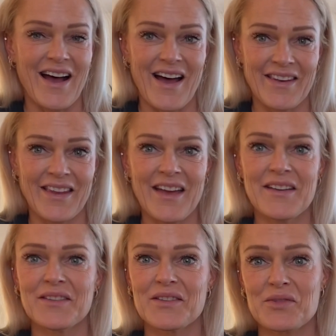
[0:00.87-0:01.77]
Randa
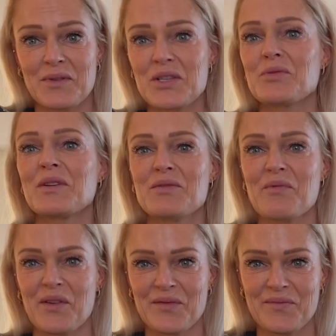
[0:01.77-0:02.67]

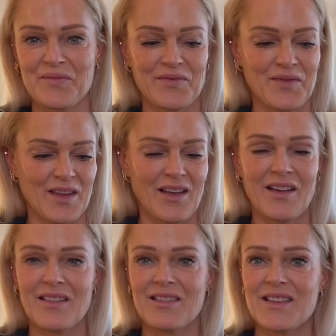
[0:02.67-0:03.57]
2021.
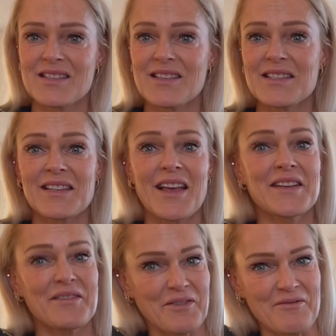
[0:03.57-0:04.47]
This is a
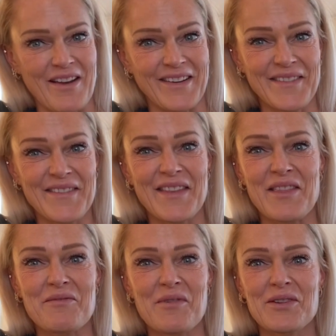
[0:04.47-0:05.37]
different Randa than
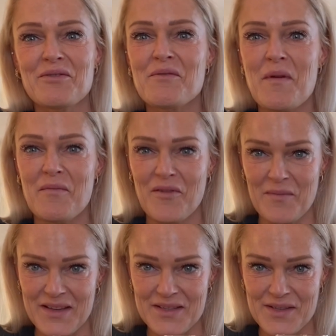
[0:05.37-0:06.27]
the one you remember from
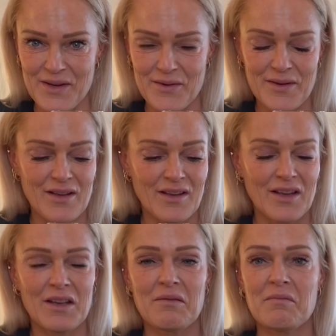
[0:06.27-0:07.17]
last year,
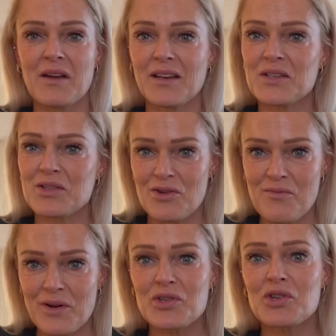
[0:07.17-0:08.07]
but it's so
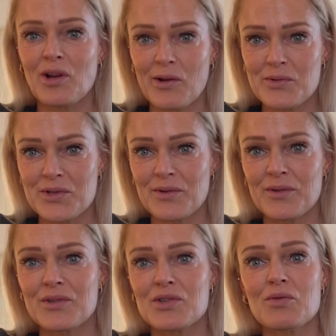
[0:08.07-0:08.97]
much closer
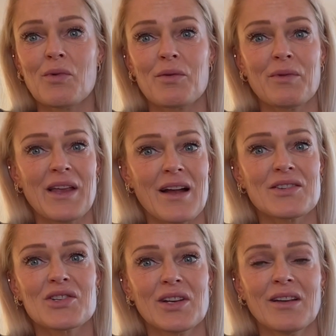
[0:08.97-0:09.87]
to what we
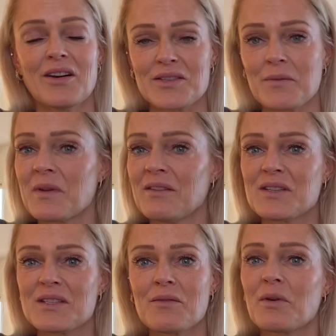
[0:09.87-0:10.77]
actually, as the
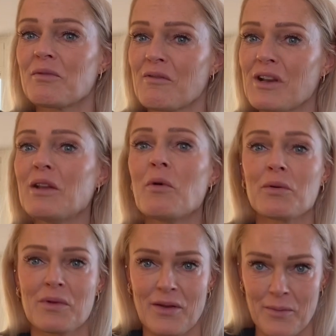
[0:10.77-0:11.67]
Benivista, what we really want
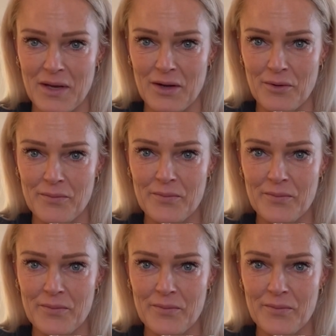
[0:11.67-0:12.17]
with our Pinot.